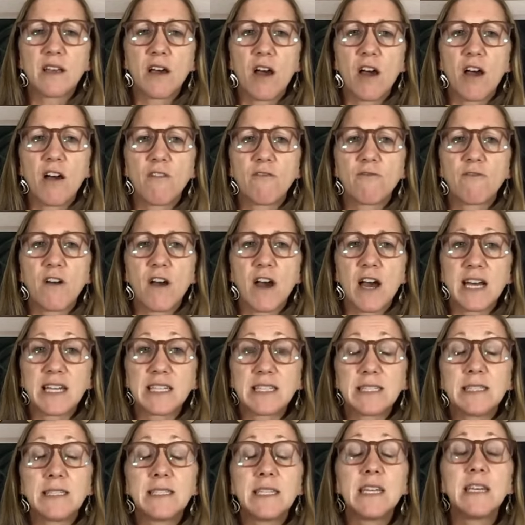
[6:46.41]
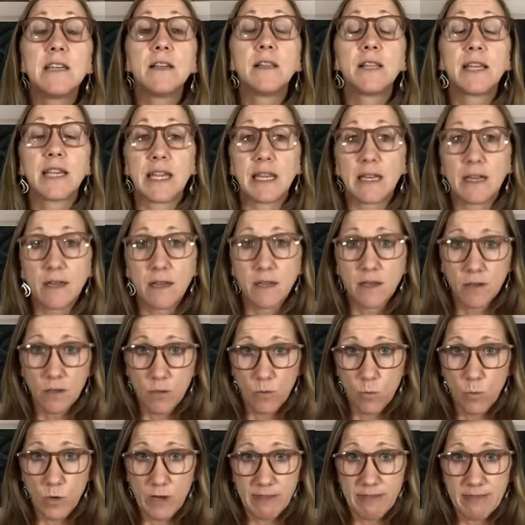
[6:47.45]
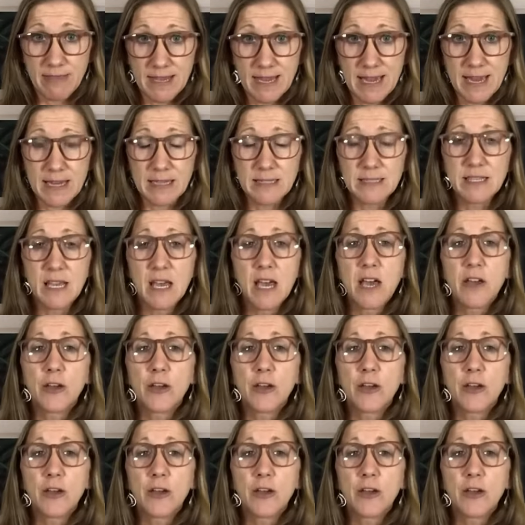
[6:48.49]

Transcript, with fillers: of dealing with things,